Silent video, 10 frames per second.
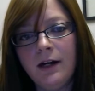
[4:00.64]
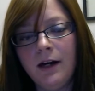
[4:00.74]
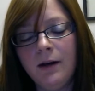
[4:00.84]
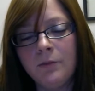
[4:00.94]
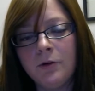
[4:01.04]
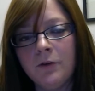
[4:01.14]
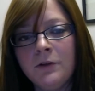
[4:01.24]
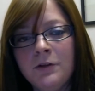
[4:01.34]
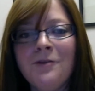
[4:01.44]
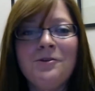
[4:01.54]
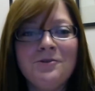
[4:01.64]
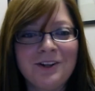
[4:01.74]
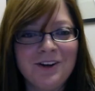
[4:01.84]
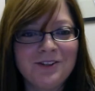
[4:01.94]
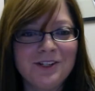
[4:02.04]
or if you don't know who
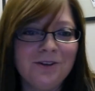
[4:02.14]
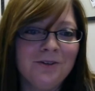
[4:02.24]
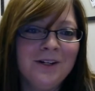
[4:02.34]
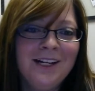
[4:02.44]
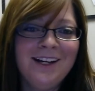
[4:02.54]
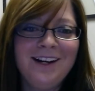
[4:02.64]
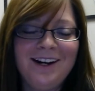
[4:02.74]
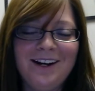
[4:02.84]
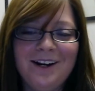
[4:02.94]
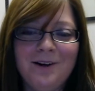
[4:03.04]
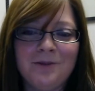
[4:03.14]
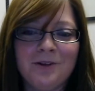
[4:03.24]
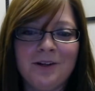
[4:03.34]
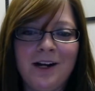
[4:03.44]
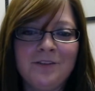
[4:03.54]
to go to,
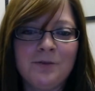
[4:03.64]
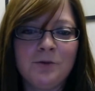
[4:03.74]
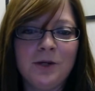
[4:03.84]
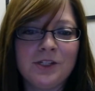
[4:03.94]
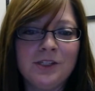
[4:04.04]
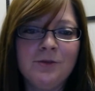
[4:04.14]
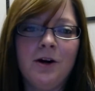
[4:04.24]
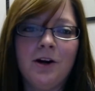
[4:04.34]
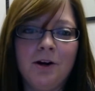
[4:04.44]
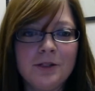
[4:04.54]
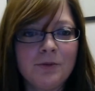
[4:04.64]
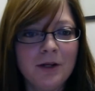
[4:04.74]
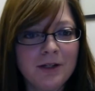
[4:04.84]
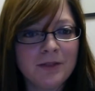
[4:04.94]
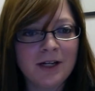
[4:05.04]
or have some questions, you are always
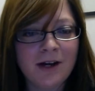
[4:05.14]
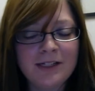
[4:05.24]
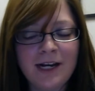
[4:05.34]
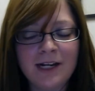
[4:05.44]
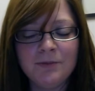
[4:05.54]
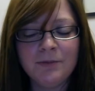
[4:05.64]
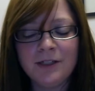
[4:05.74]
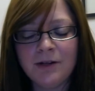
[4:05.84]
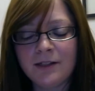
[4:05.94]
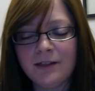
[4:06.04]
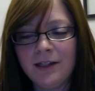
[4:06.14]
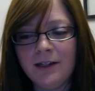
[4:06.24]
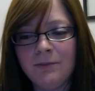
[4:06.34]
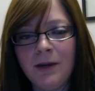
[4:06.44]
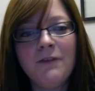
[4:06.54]
welcome to contact me
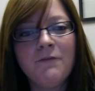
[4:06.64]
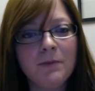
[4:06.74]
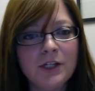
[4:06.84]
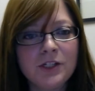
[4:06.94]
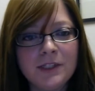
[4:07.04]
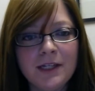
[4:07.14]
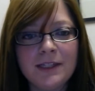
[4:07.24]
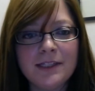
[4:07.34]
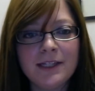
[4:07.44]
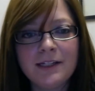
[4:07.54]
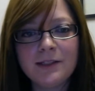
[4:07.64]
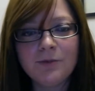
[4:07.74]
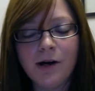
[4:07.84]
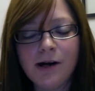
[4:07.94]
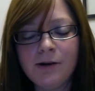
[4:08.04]
directly, and my information's on the site
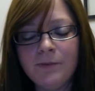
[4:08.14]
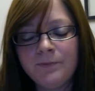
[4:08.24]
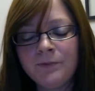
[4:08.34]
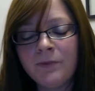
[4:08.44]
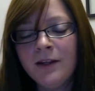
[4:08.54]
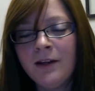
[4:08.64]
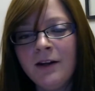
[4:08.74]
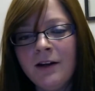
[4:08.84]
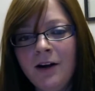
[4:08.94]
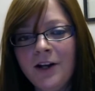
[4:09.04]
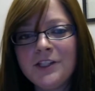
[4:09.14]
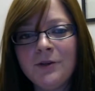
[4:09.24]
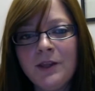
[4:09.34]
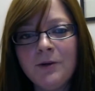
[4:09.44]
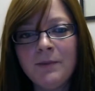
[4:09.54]
as well.
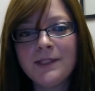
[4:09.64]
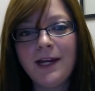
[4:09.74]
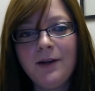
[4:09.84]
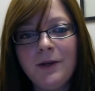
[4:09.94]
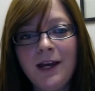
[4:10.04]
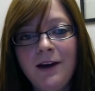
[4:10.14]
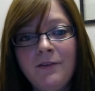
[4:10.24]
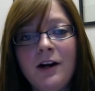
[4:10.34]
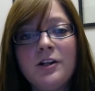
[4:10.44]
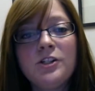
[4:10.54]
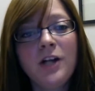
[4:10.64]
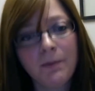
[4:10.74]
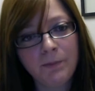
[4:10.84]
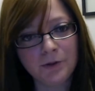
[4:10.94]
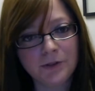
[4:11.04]
Also on the website, we have our
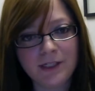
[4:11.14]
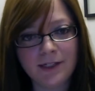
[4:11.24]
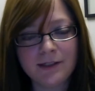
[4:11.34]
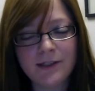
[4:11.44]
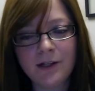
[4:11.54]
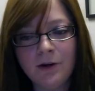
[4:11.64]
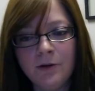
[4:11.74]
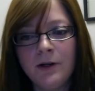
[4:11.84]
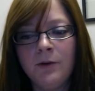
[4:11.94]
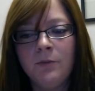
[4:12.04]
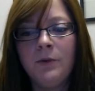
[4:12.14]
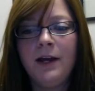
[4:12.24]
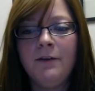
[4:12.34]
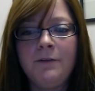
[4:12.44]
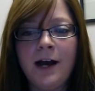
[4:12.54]
job postings. So we
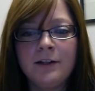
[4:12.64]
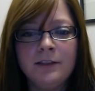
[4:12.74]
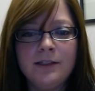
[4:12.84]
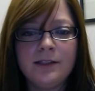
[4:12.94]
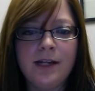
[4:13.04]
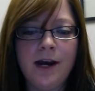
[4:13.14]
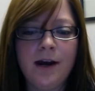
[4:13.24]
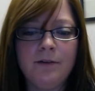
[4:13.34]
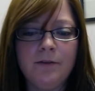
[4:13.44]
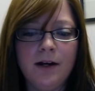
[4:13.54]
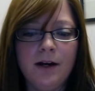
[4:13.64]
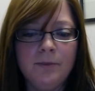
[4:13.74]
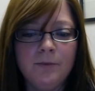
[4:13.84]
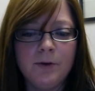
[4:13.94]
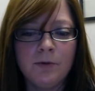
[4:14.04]
have faculty and staff
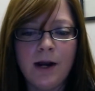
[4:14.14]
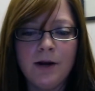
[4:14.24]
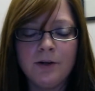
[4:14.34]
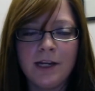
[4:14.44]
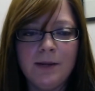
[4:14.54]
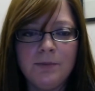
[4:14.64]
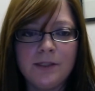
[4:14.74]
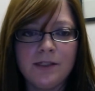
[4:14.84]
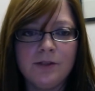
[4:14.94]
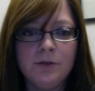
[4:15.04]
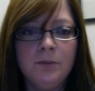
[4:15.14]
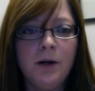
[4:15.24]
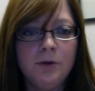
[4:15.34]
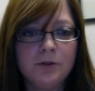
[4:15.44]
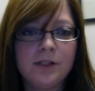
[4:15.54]
from around our campuses who will
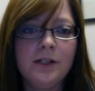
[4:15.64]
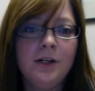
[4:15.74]
post